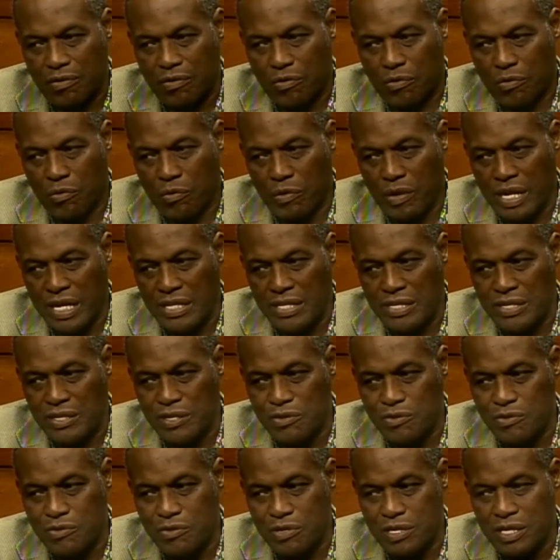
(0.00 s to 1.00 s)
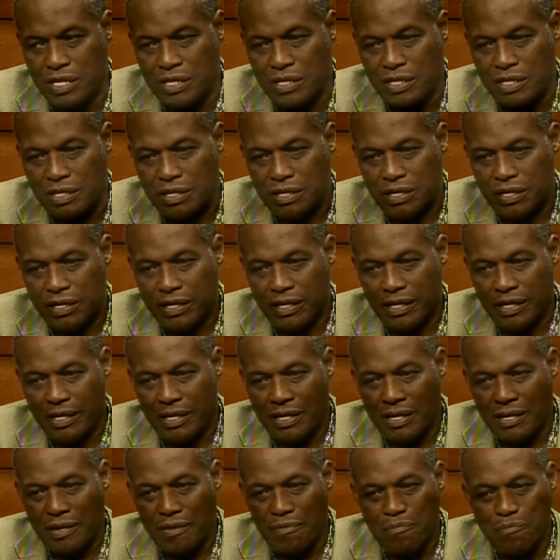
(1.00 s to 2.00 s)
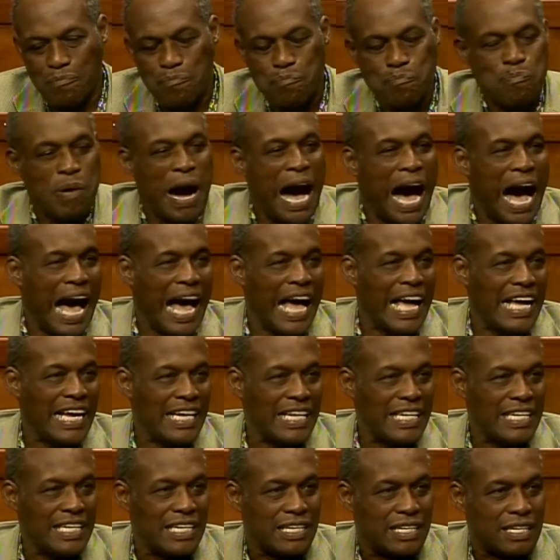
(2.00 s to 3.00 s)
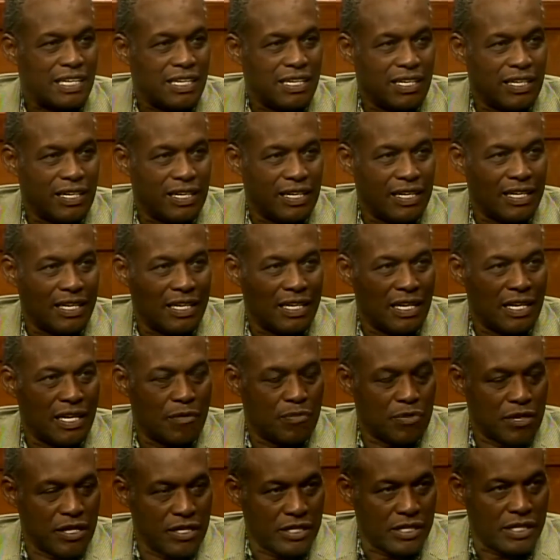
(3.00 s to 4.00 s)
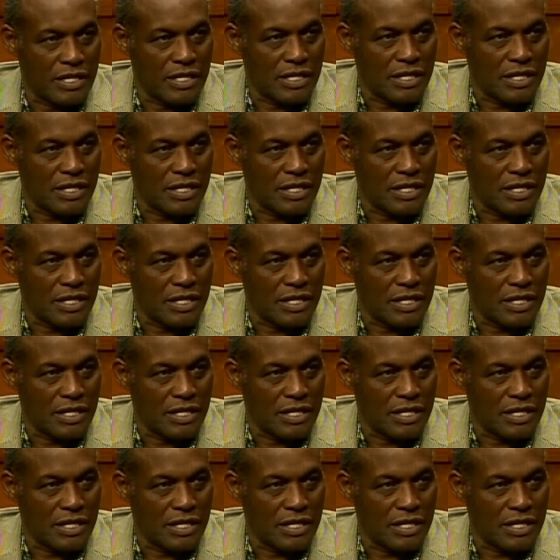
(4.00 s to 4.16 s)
When you could buy a person,